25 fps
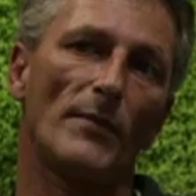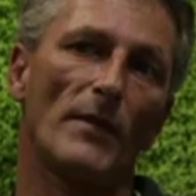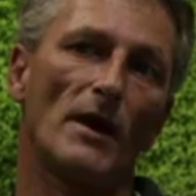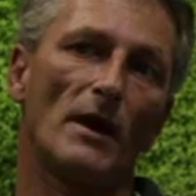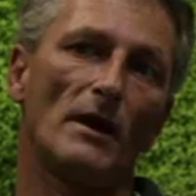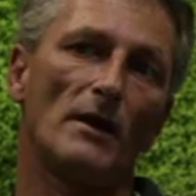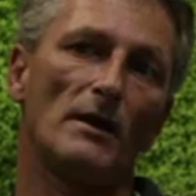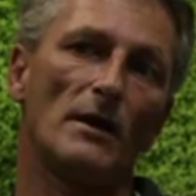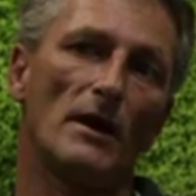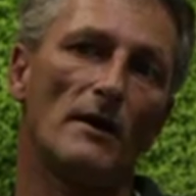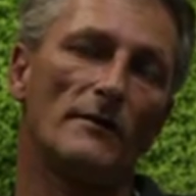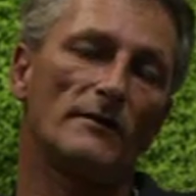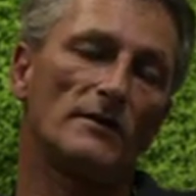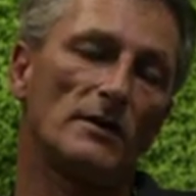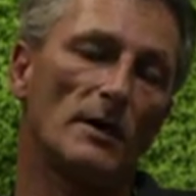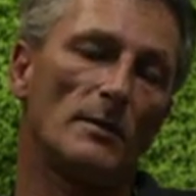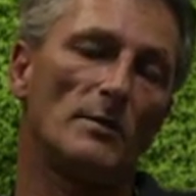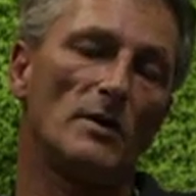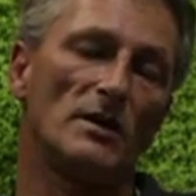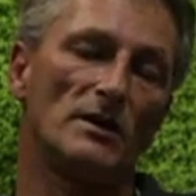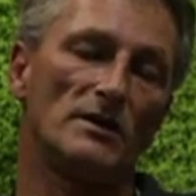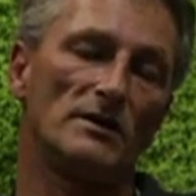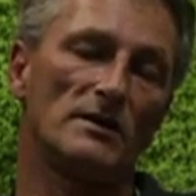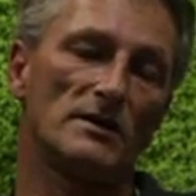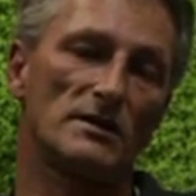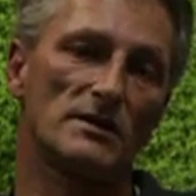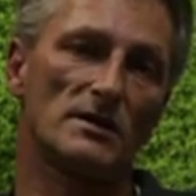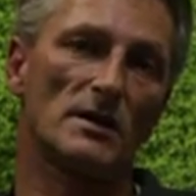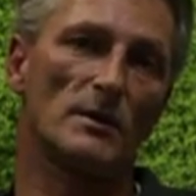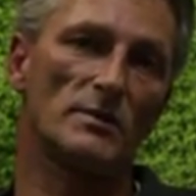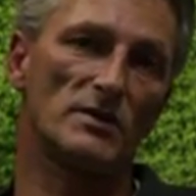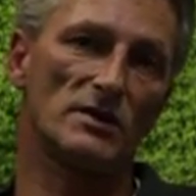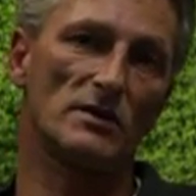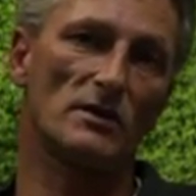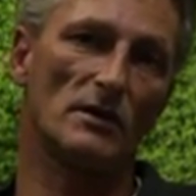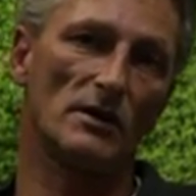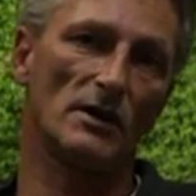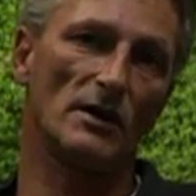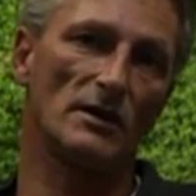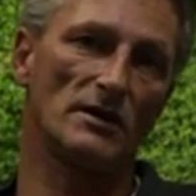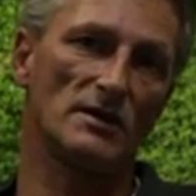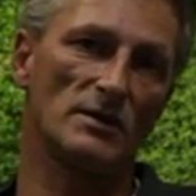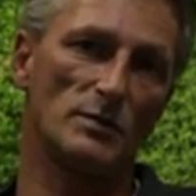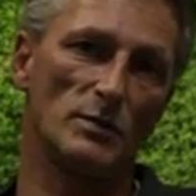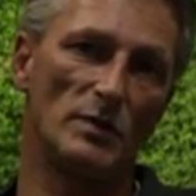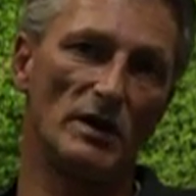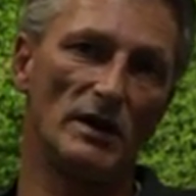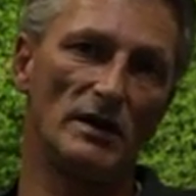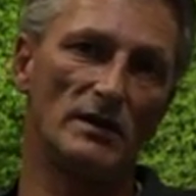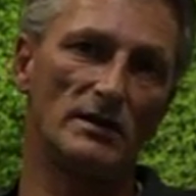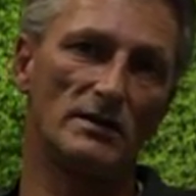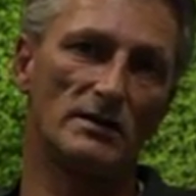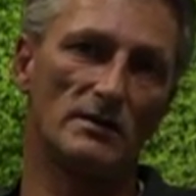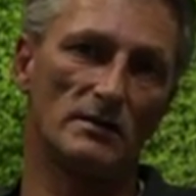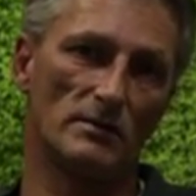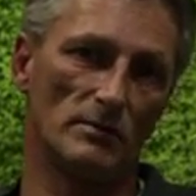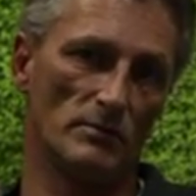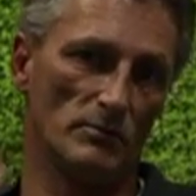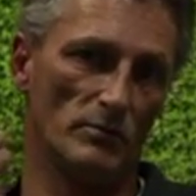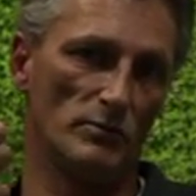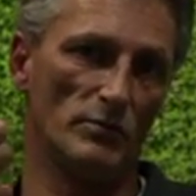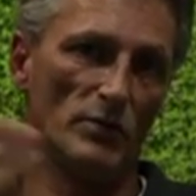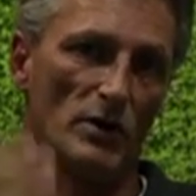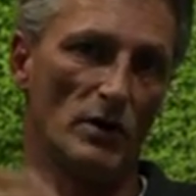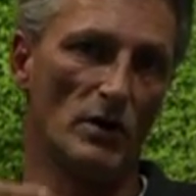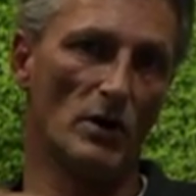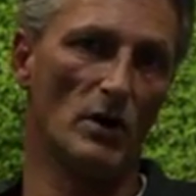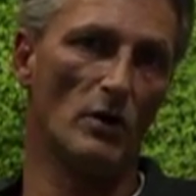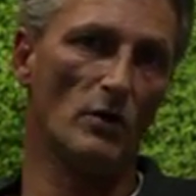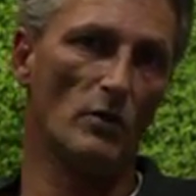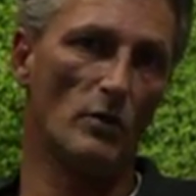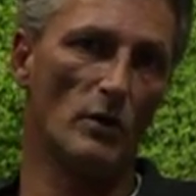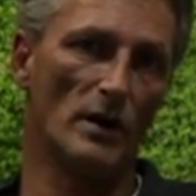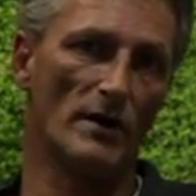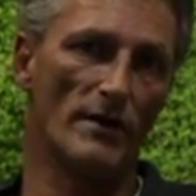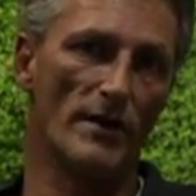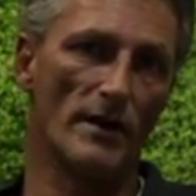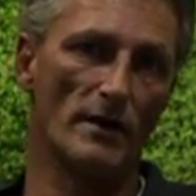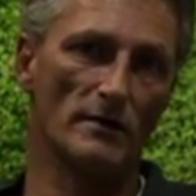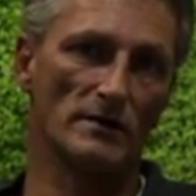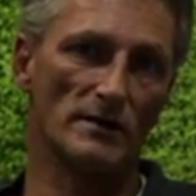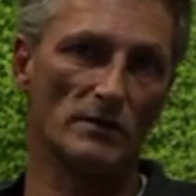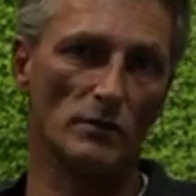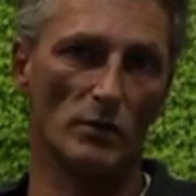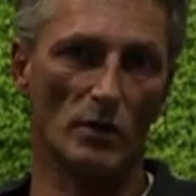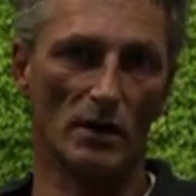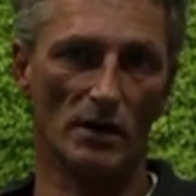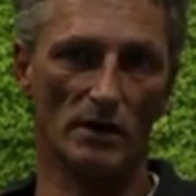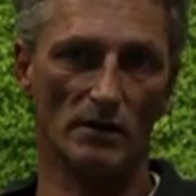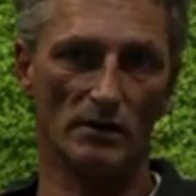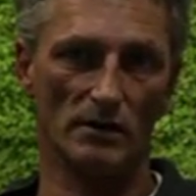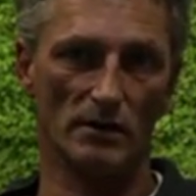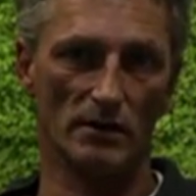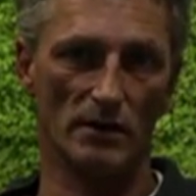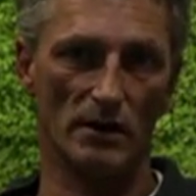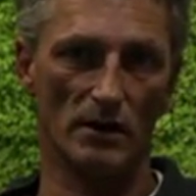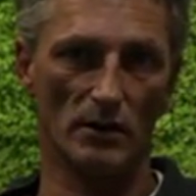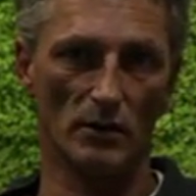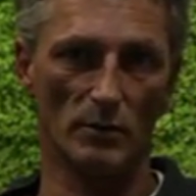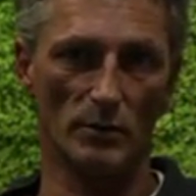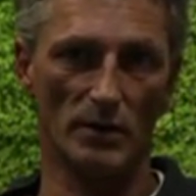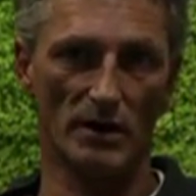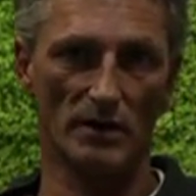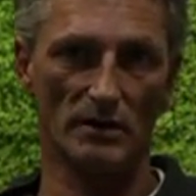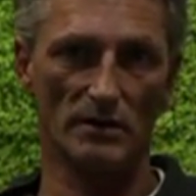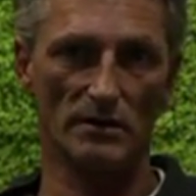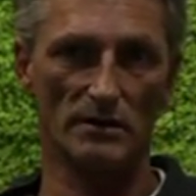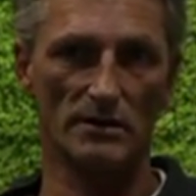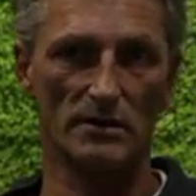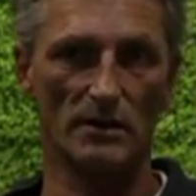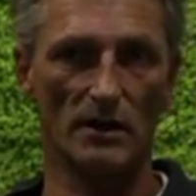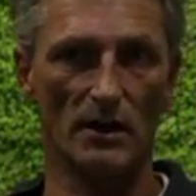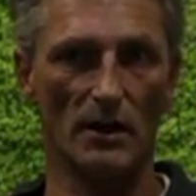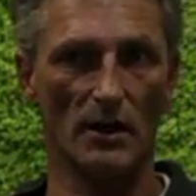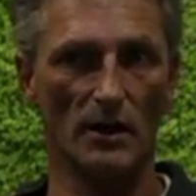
and after I'm in the subsonic speeds below 1,100 kilometers,